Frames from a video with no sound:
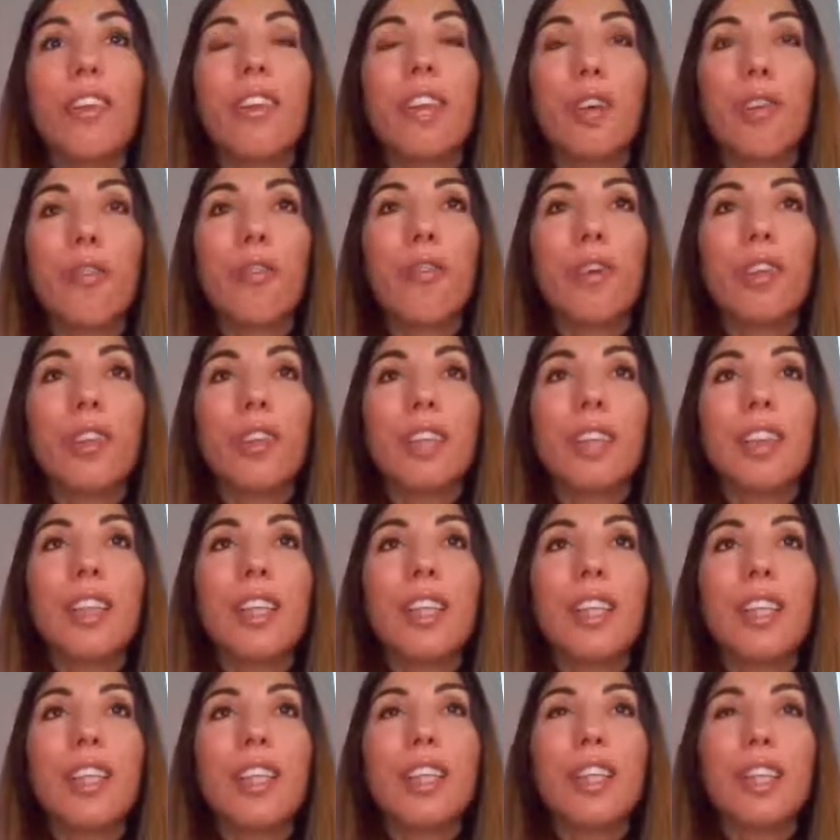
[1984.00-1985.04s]
they want,
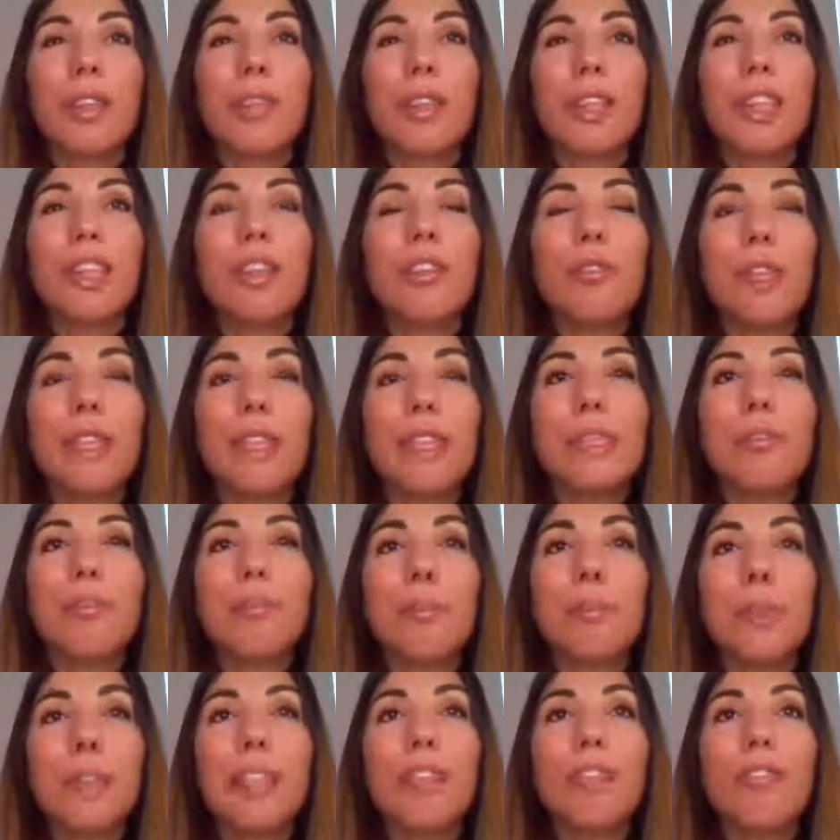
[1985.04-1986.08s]
so we need to
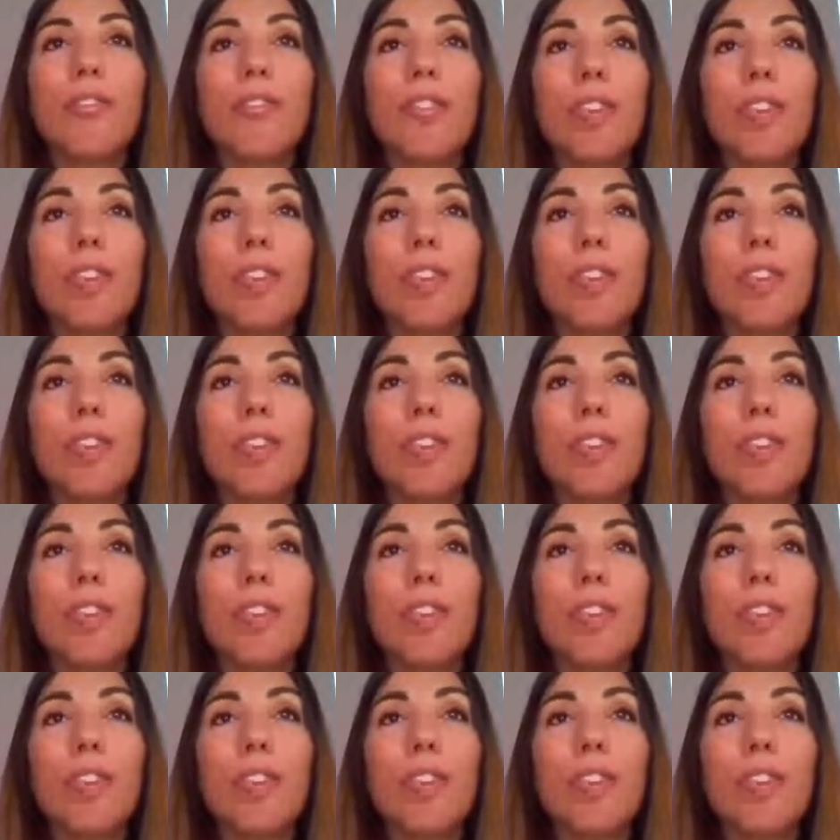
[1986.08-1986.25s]
explain